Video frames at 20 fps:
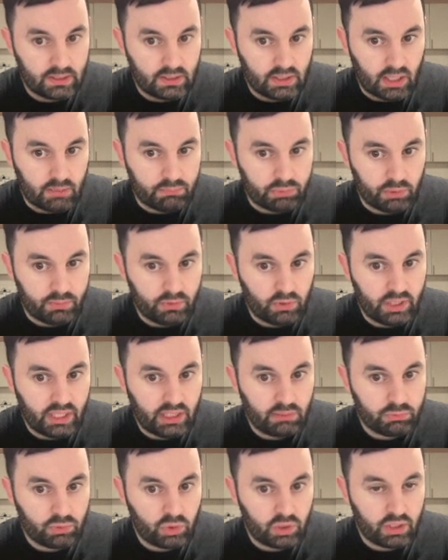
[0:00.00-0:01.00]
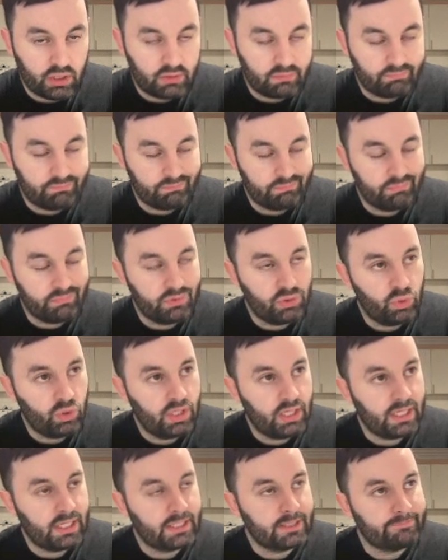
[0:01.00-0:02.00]
I'm probably going to end up doing
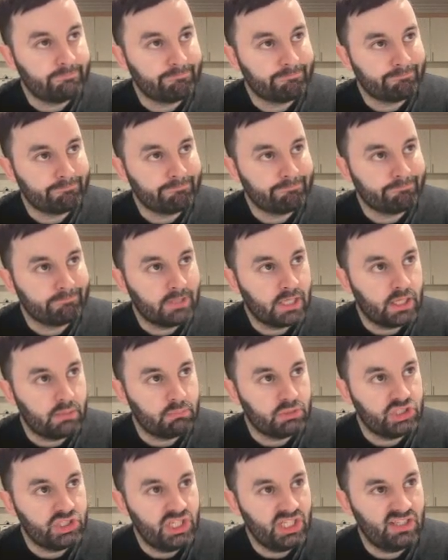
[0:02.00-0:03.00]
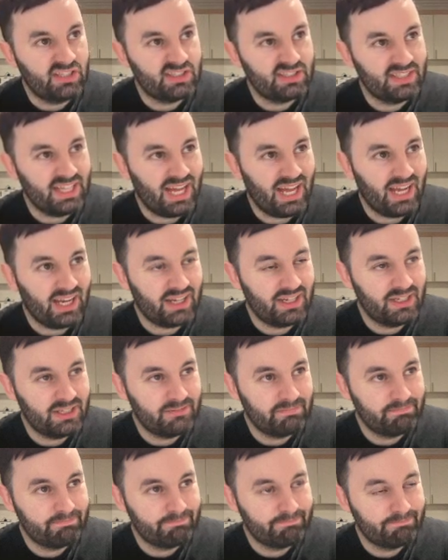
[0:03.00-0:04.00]
a Machida stack
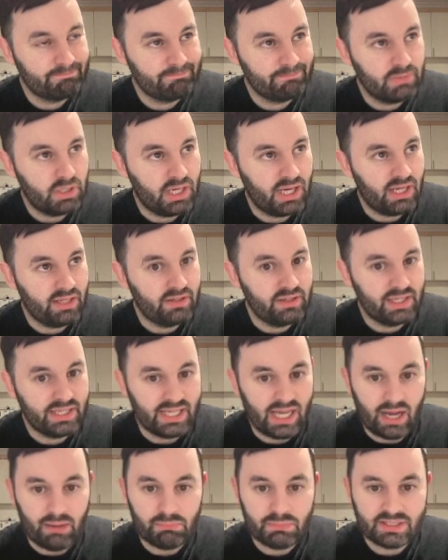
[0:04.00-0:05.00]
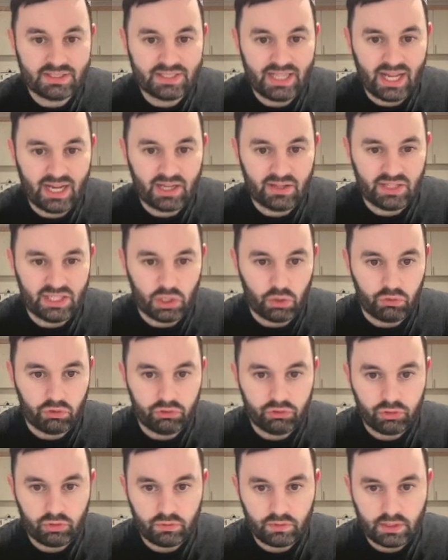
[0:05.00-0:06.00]
and a Gamba stack in the other
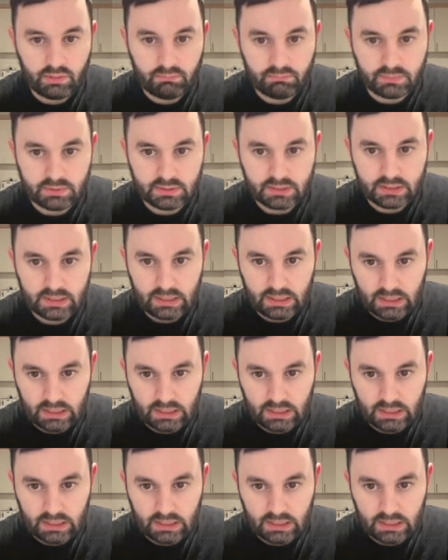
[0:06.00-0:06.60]
2 teams.